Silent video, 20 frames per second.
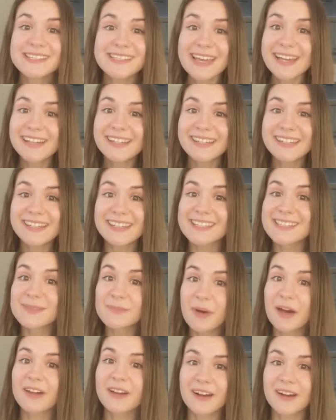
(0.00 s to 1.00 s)
exactly is
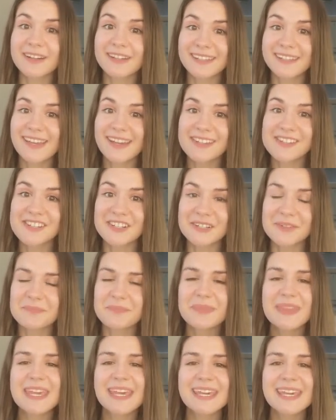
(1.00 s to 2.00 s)
Mach architecture?
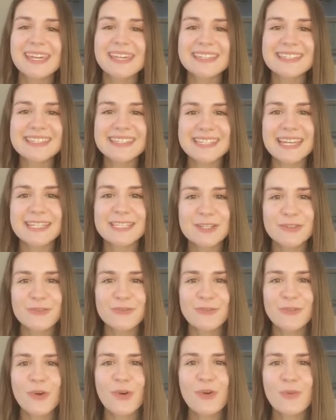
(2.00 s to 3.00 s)
It's a set of
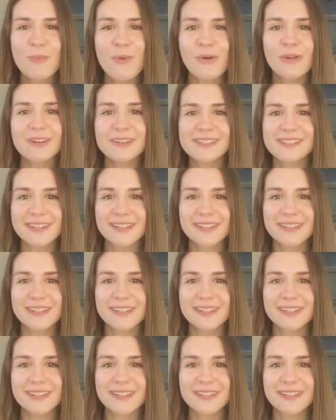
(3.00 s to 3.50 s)
four modern